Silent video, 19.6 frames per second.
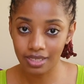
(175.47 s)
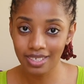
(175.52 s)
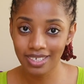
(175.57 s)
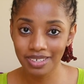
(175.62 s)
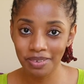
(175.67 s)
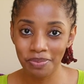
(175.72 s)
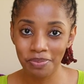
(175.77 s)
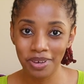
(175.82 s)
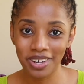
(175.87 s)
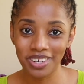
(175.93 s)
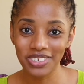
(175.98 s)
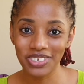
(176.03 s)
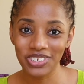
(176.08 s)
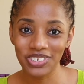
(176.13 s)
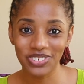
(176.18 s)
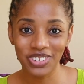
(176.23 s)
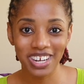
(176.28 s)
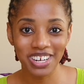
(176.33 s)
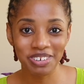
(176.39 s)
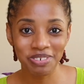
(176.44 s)
I'm going to just
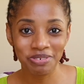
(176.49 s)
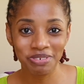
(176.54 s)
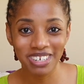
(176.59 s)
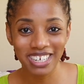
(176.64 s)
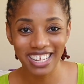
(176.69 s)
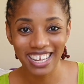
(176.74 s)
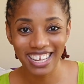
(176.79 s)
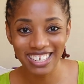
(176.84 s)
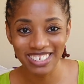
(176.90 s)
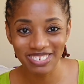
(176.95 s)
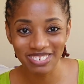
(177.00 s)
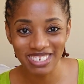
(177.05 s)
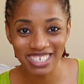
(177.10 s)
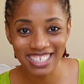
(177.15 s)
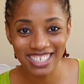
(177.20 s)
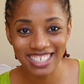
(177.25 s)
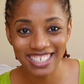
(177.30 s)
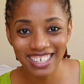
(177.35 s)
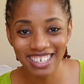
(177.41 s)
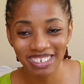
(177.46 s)
try on all of the
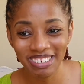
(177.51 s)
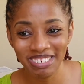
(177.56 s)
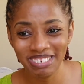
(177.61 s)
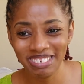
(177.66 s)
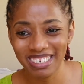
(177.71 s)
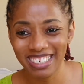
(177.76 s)
dress them.